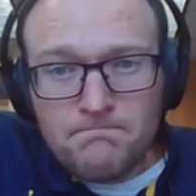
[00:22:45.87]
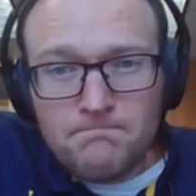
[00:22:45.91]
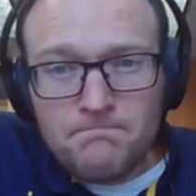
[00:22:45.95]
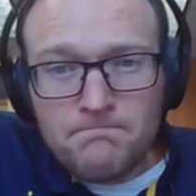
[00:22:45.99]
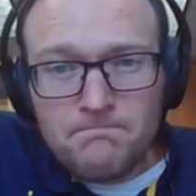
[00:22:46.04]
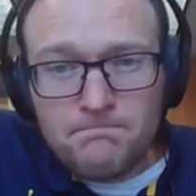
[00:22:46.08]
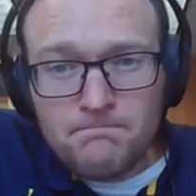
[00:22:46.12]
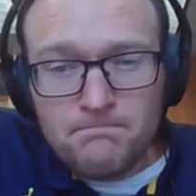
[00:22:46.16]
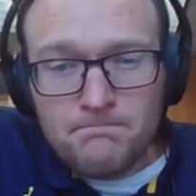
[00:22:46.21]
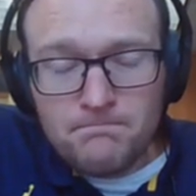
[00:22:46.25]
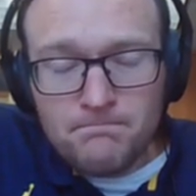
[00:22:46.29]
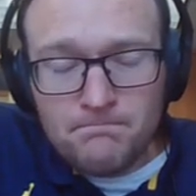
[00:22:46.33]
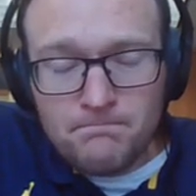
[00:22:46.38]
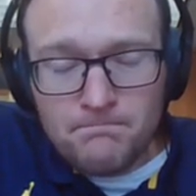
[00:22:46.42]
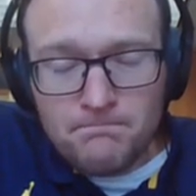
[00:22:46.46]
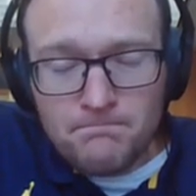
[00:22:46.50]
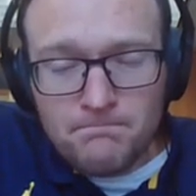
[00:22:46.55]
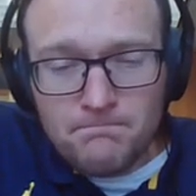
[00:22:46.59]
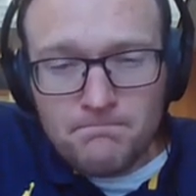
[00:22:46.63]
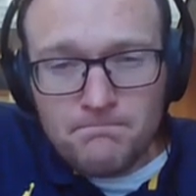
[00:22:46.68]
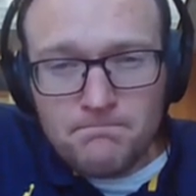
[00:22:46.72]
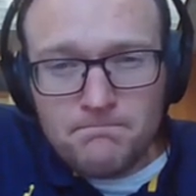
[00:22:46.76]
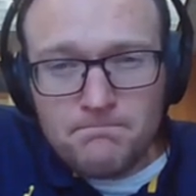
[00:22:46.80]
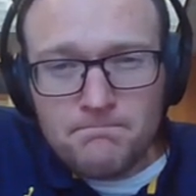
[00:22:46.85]

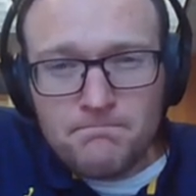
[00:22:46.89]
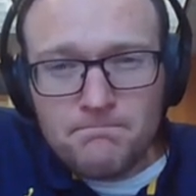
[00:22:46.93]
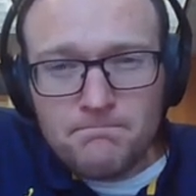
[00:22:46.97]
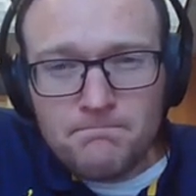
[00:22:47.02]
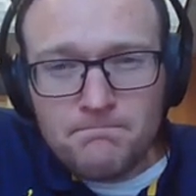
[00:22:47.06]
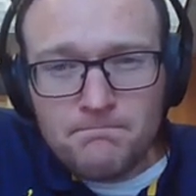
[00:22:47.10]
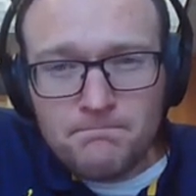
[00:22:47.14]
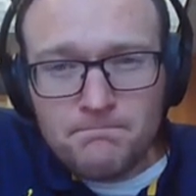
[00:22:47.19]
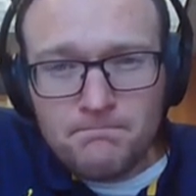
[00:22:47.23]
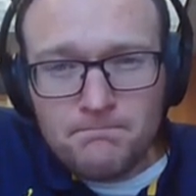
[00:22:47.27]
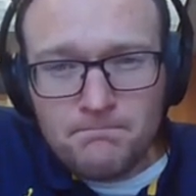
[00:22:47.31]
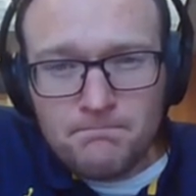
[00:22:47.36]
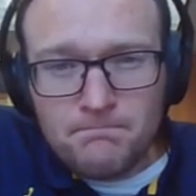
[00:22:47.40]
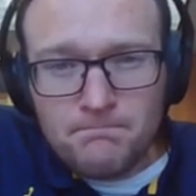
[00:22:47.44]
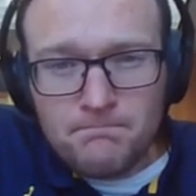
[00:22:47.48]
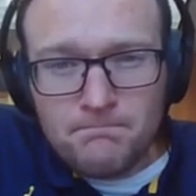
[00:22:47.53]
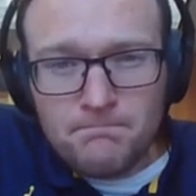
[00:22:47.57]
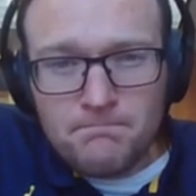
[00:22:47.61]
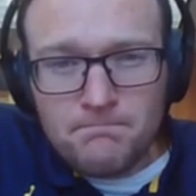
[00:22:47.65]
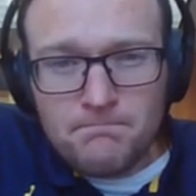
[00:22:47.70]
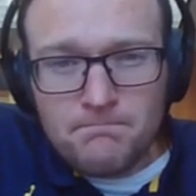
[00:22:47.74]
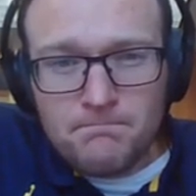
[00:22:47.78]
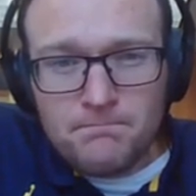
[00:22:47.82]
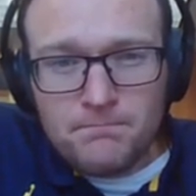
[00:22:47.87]

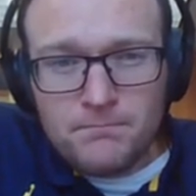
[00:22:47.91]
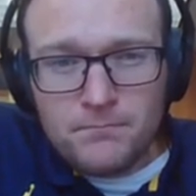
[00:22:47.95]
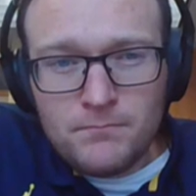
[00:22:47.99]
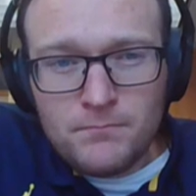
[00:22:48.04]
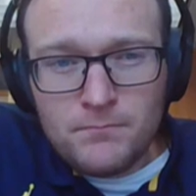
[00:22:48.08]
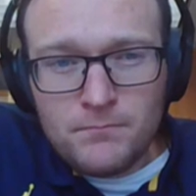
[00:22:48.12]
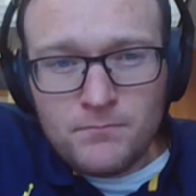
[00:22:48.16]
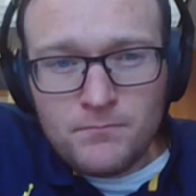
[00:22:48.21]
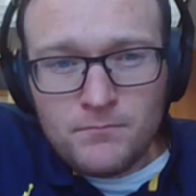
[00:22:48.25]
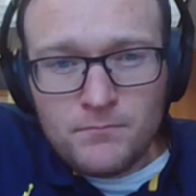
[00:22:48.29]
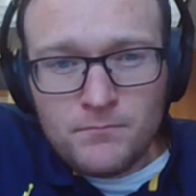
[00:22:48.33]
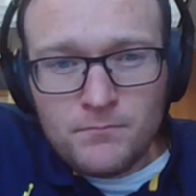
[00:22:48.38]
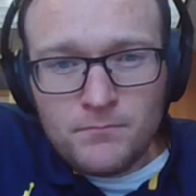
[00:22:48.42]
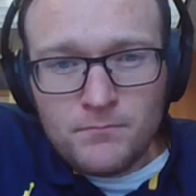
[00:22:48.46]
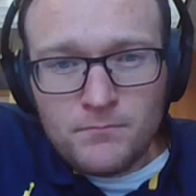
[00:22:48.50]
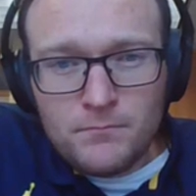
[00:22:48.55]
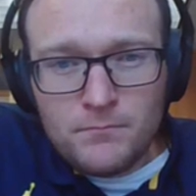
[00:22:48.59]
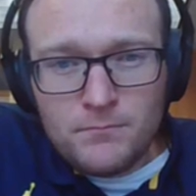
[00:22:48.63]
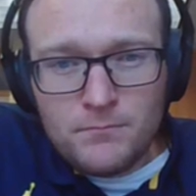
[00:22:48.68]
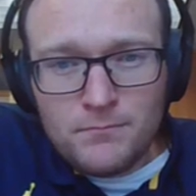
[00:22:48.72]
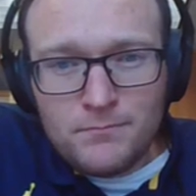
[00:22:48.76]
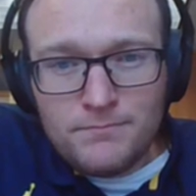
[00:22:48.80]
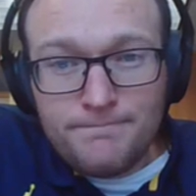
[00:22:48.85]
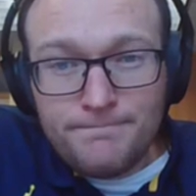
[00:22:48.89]

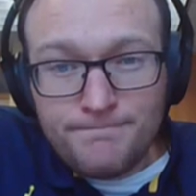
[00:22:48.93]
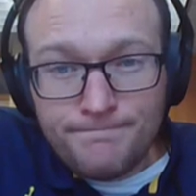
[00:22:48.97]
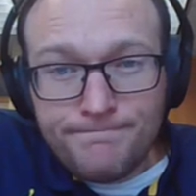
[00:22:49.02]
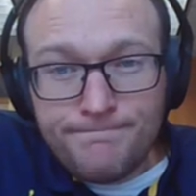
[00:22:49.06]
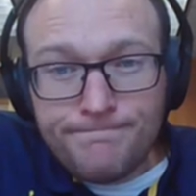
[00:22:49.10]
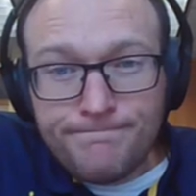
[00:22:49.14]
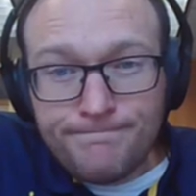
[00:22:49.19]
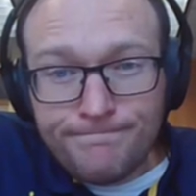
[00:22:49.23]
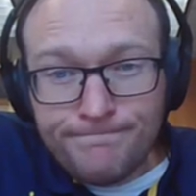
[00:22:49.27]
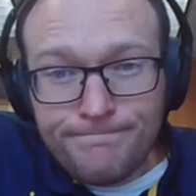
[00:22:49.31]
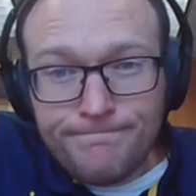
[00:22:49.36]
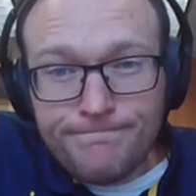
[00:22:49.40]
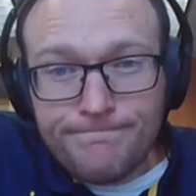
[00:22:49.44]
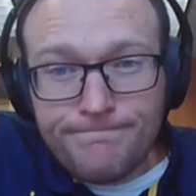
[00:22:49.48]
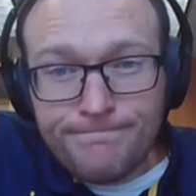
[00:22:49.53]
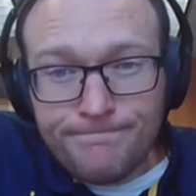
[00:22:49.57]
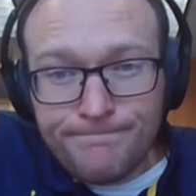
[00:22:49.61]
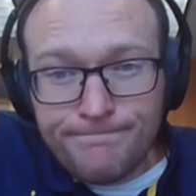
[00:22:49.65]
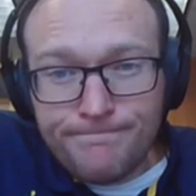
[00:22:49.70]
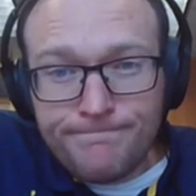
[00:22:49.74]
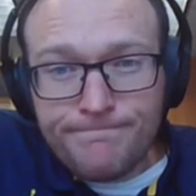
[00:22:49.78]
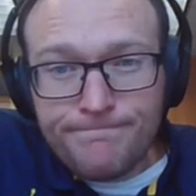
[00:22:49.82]
(not speaking)